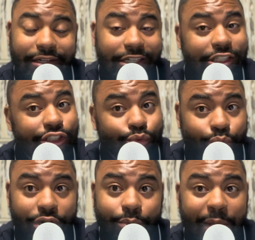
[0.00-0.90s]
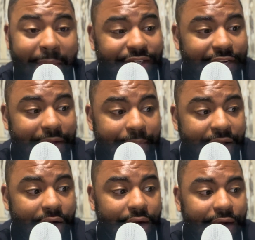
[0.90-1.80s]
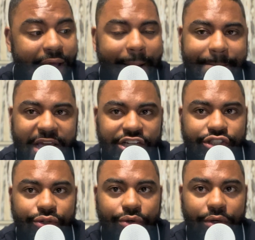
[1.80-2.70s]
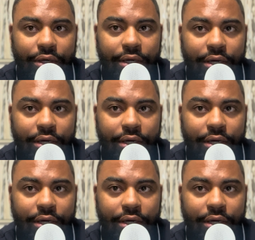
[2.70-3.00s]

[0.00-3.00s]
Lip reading: this is real, we about to get married, I made sure